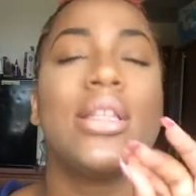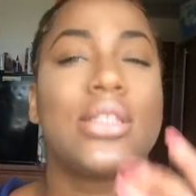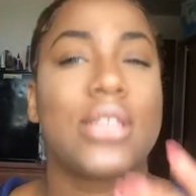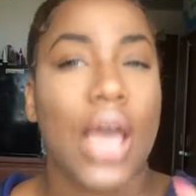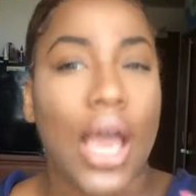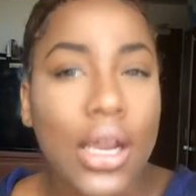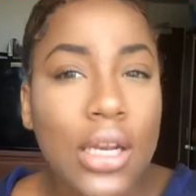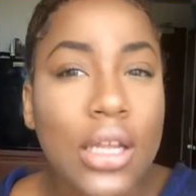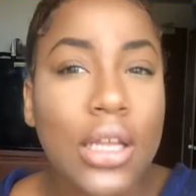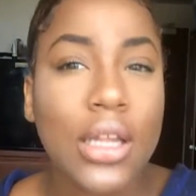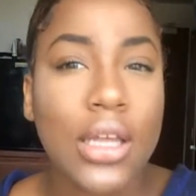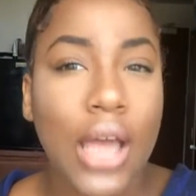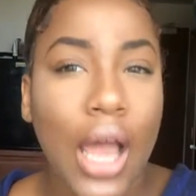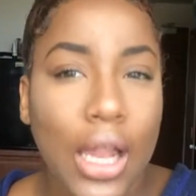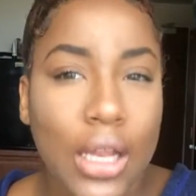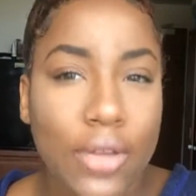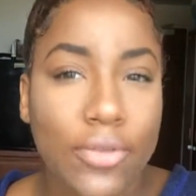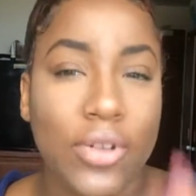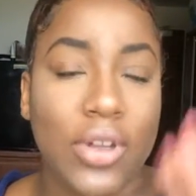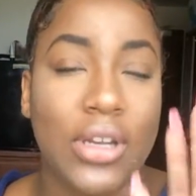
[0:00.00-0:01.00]
technically
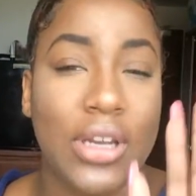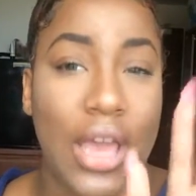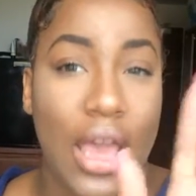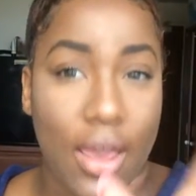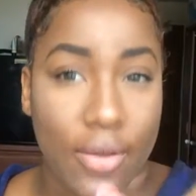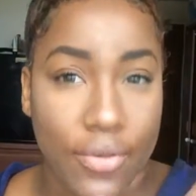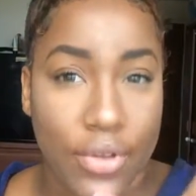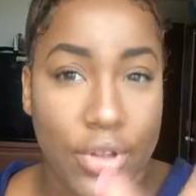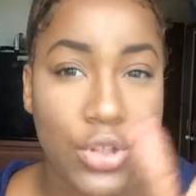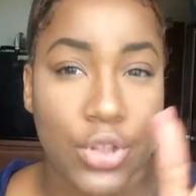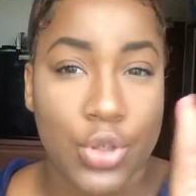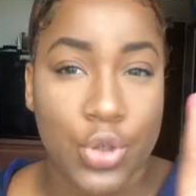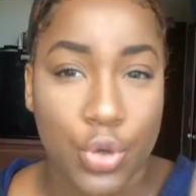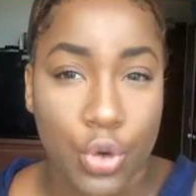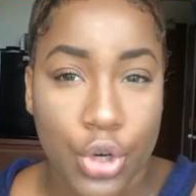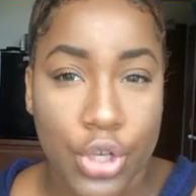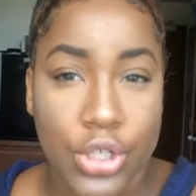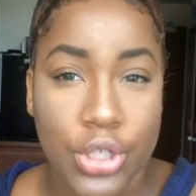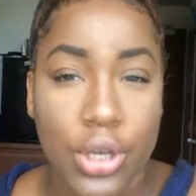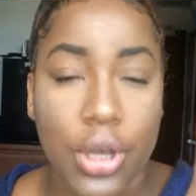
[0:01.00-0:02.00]
I lived in Evans,
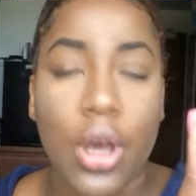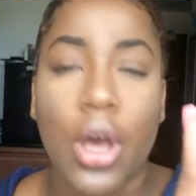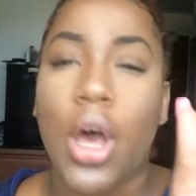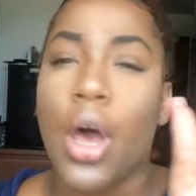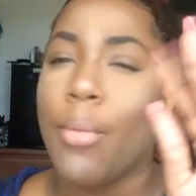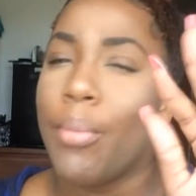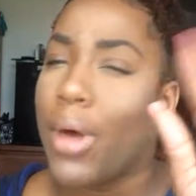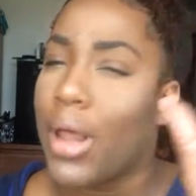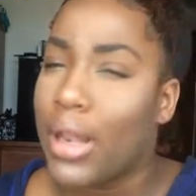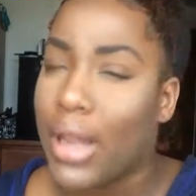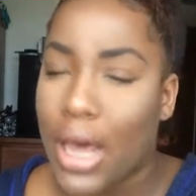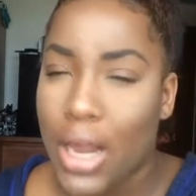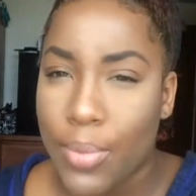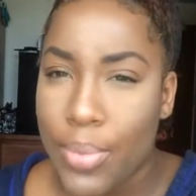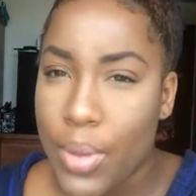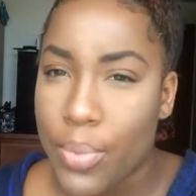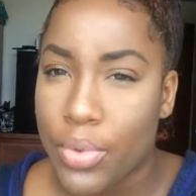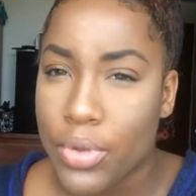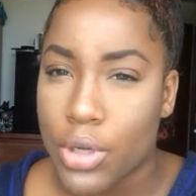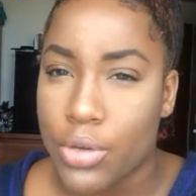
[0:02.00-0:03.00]
Georgia, but a lot of
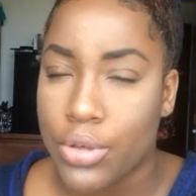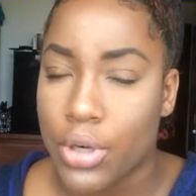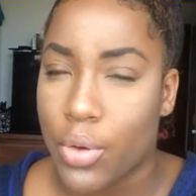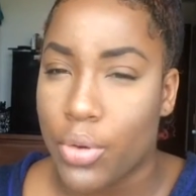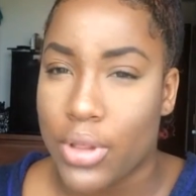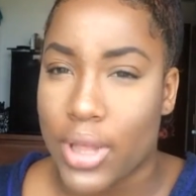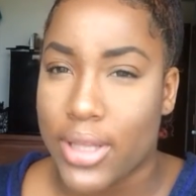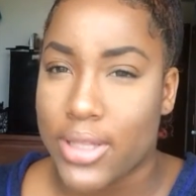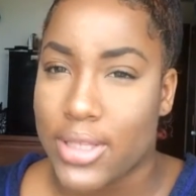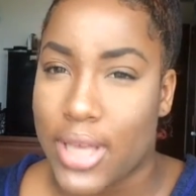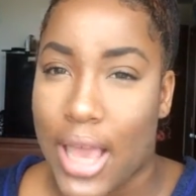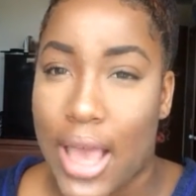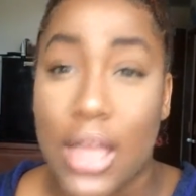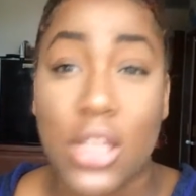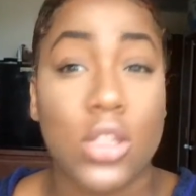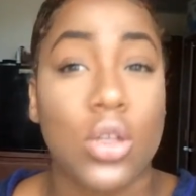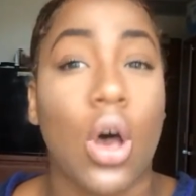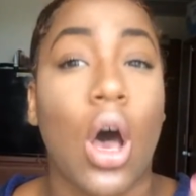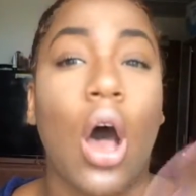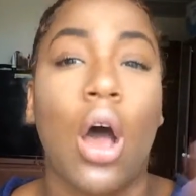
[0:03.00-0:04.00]
people don't know where that's
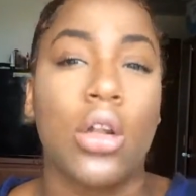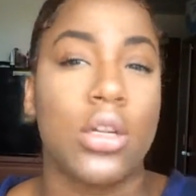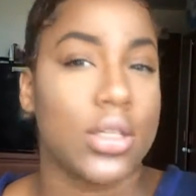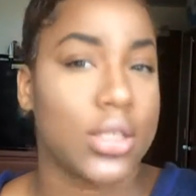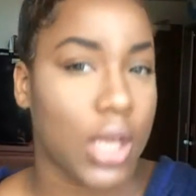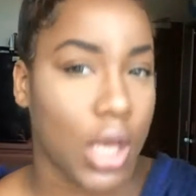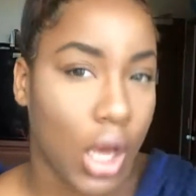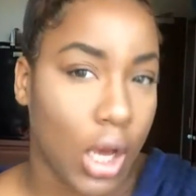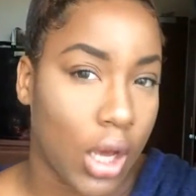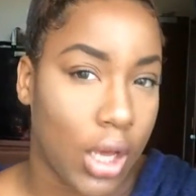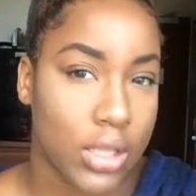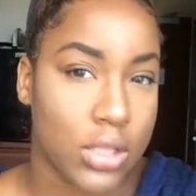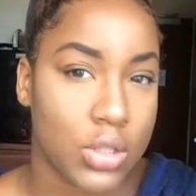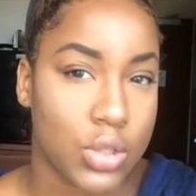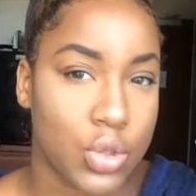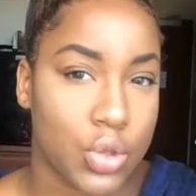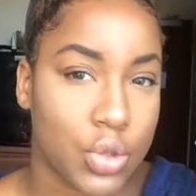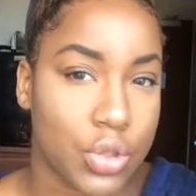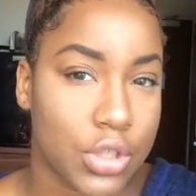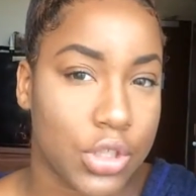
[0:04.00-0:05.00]
at, so I'll just say
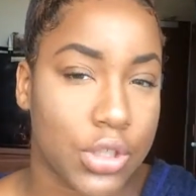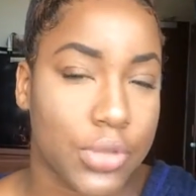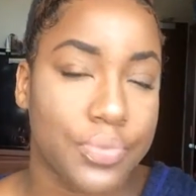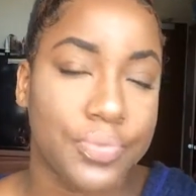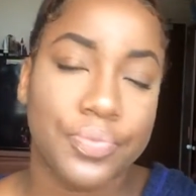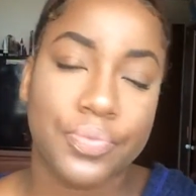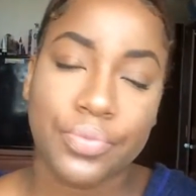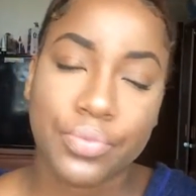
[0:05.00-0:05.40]
Augusta, Georgia.